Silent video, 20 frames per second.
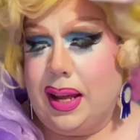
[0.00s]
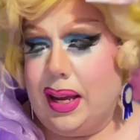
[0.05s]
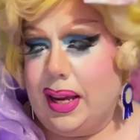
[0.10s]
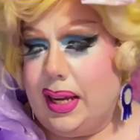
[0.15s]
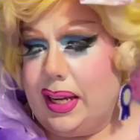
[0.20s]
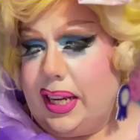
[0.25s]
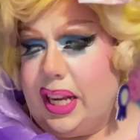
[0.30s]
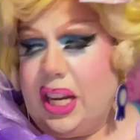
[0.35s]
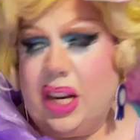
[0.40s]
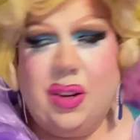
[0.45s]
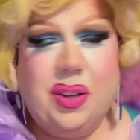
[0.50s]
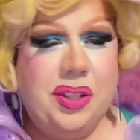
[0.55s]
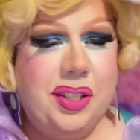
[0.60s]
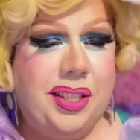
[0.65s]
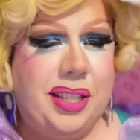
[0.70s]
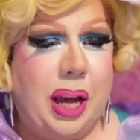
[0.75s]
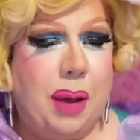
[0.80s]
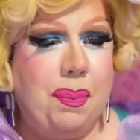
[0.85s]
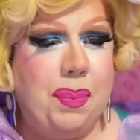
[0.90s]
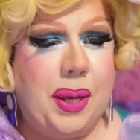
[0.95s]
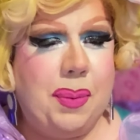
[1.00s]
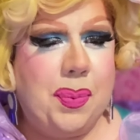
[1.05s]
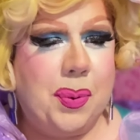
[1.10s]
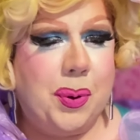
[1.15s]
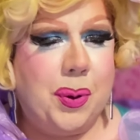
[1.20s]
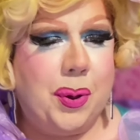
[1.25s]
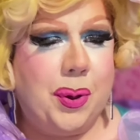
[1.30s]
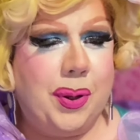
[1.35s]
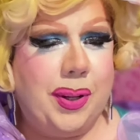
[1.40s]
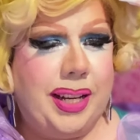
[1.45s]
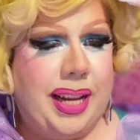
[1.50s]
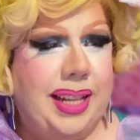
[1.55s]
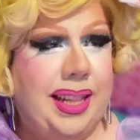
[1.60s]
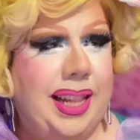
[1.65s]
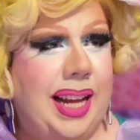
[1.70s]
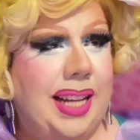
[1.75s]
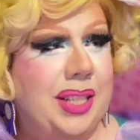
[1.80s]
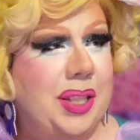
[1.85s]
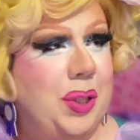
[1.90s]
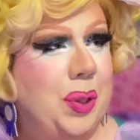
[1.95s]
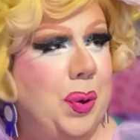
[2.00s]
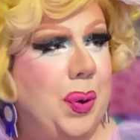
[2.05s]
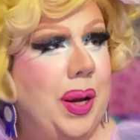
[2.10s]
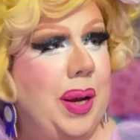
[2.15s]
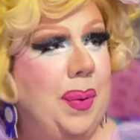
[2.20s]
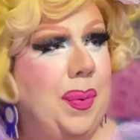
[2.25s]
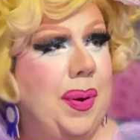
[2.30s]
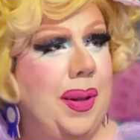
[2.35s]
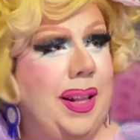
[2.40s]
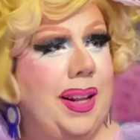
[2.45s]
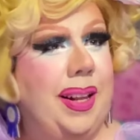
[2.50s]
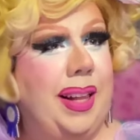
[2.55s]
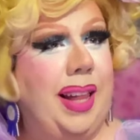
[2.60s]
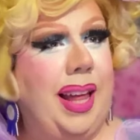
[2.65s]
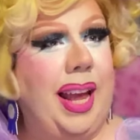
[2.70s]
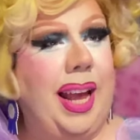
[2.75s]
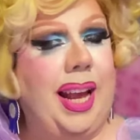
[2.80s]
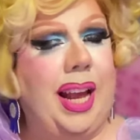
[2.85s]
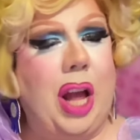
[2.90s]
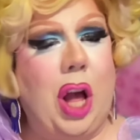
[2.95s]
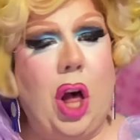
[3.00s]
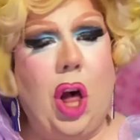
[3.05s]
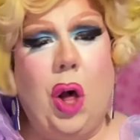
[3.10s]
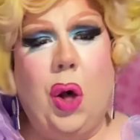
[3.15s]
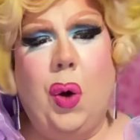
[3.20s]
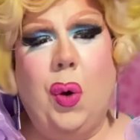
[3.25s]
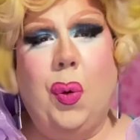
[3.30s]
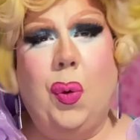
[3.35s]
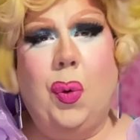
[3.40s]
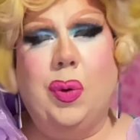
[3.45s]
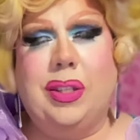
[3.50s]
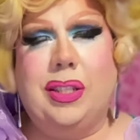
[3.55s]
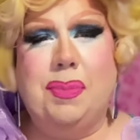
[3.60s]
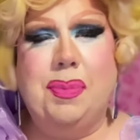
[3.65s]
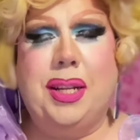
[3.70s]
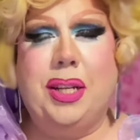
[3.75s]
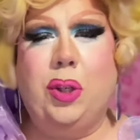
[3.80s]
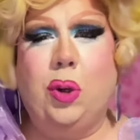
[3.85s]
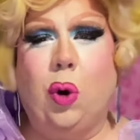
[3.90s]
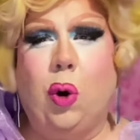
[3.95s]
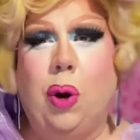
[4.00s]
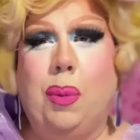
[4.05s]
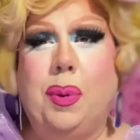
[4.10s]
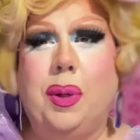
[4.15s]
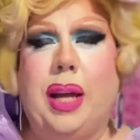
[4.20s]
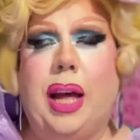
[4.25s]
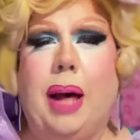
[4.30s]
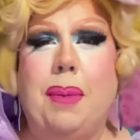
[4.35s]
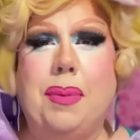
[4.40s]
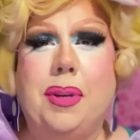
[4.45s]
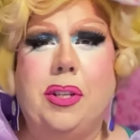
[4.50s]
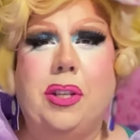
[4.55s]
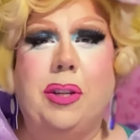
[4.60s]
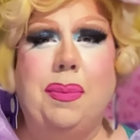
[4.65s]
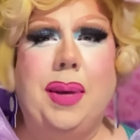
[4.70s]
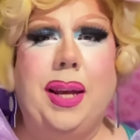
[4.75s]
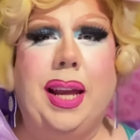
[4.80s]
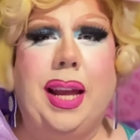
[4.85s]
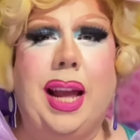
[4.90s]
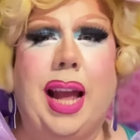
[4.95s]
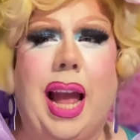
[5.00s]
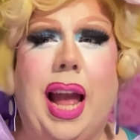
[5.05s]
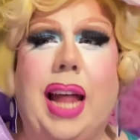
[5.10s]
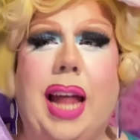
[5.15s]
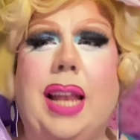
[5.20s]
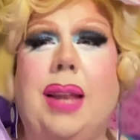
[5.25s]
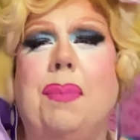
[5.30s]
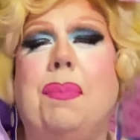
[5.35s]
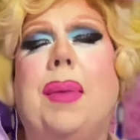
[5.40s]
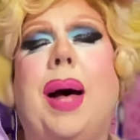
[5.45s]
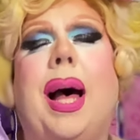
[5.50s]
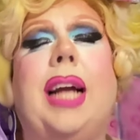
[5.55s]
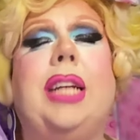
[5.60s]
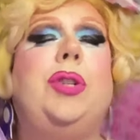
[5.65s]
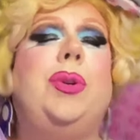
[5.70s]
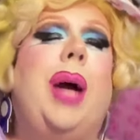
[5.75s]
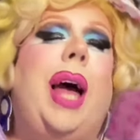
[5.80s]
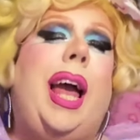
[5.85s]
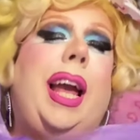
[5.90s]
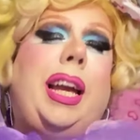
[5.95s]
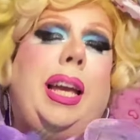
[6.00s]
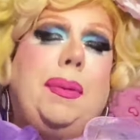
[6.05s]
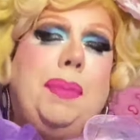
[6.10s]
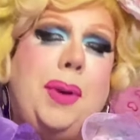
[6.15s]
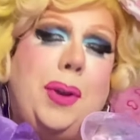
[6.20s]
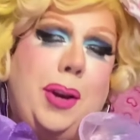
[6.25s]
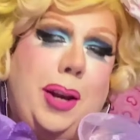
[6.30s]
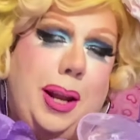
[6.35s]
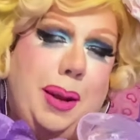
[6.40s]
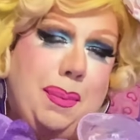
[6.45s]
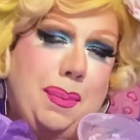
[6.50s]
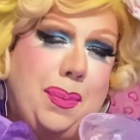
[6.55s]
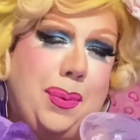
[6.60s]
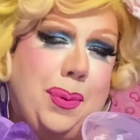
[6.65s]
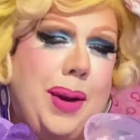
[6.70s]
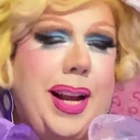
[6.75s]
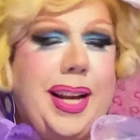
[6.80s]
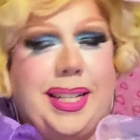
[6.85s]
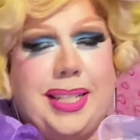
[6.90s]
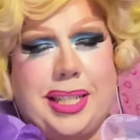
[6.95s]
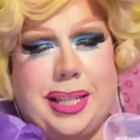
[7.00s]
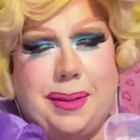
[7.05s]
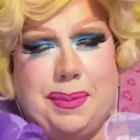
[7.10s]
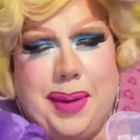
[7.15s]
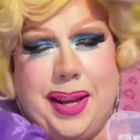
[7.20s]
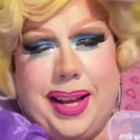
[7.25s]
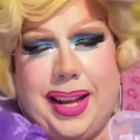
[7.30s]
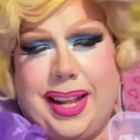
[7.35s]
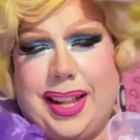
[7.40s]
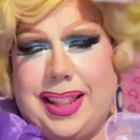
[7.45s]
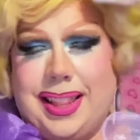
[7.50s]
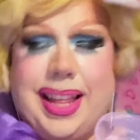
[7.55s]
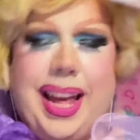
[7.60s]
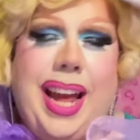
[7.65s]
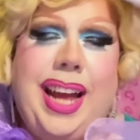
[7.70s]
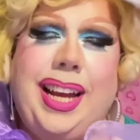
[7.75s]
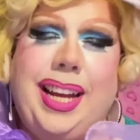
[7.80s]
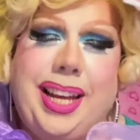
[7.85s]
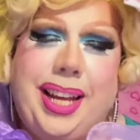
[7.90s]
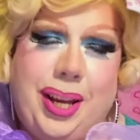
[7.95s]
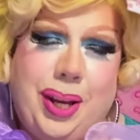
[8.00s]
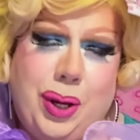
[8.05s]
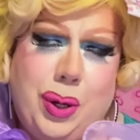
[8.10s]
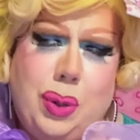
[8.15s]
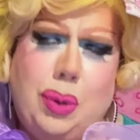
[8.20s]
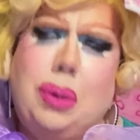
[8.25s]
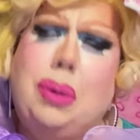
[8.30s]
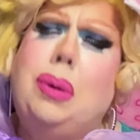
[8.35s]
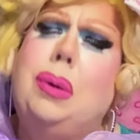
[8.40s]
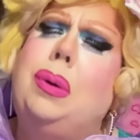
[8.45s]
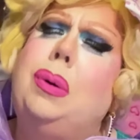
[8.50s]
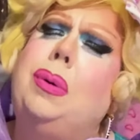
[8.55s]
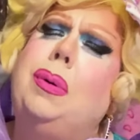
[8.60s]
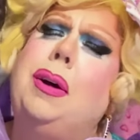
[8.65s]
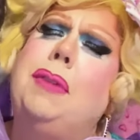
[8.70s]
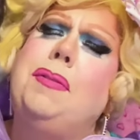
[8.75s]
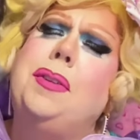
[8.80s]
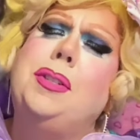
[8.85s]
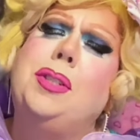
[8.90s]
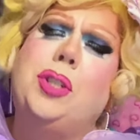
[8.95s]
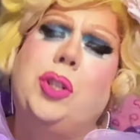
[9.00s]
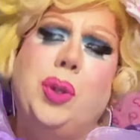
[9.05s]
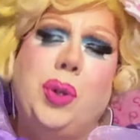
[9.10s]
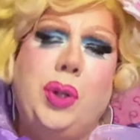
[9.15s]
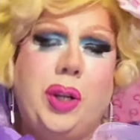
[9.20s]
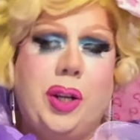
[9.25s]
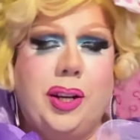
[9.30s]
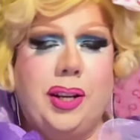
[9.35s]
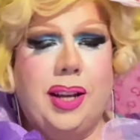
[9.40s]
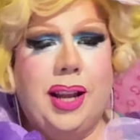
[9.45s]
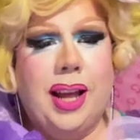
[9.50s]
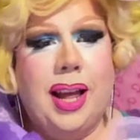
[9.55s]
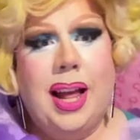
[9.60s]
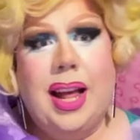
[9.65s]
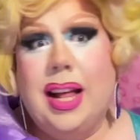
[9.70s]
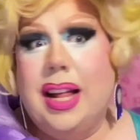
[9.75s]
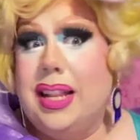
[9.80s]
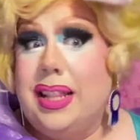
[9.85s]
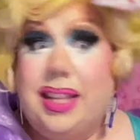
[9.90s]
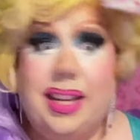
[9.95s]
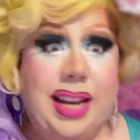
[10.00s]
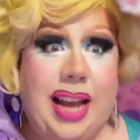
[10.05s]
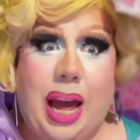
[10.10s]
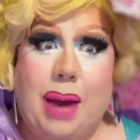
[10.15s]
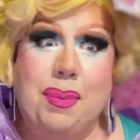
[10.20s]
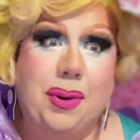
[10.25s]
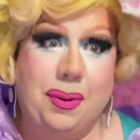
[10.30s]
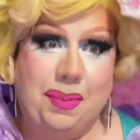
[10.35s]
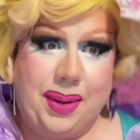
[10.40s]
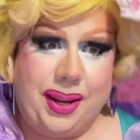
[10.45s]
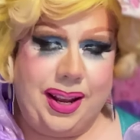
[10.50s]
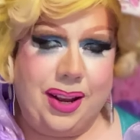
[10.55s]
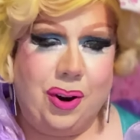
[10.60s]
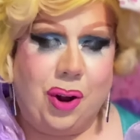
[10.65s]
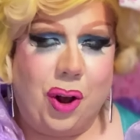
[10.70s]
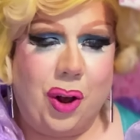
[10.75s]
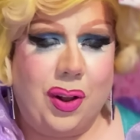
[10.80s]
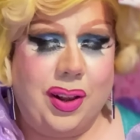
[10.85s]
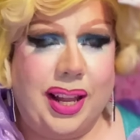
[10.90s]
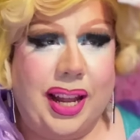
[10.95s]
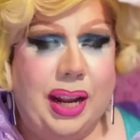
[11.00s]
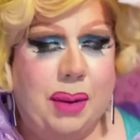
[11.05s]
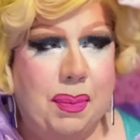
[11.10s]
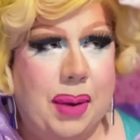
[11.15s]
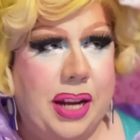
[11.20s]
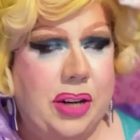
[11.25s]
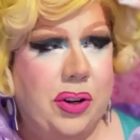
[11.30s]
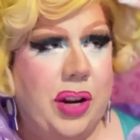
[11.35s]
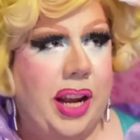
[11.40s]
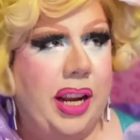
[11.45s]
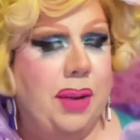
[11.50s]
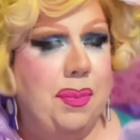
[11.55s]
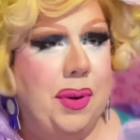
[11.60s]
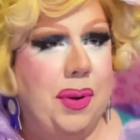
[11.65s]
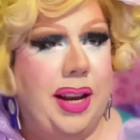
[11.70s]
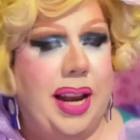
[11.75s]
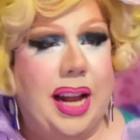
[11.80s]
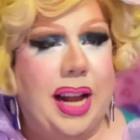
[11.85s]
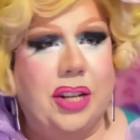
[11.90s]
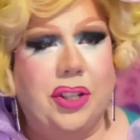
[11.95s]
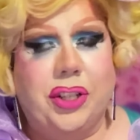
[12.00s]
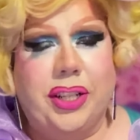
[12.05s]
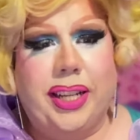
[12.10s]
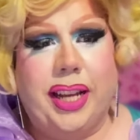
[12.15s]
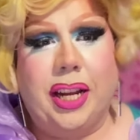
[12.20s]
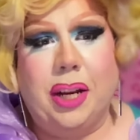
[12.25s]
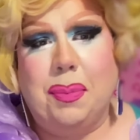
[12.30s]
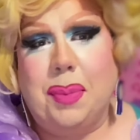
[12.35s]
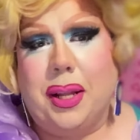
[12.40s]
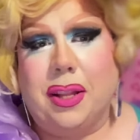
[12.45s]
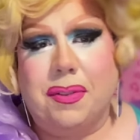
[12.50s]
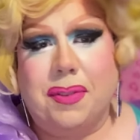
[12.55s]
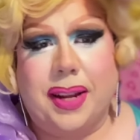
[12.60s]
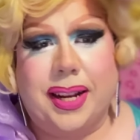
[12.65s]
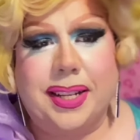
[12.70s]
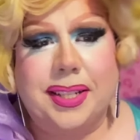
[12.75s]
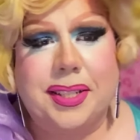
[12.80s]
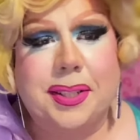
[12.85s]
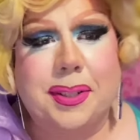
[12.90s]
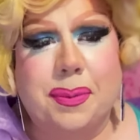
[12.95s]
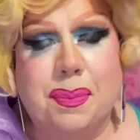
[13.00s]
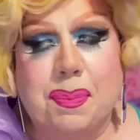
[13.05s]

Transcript: You know, some people get that story where they're like, oh, something horrible happened to me, and my drag community embraced me. Thank you. Oh, I felt so good. Didn't happen to me at all. Like, my drag community actually kicked me in the face.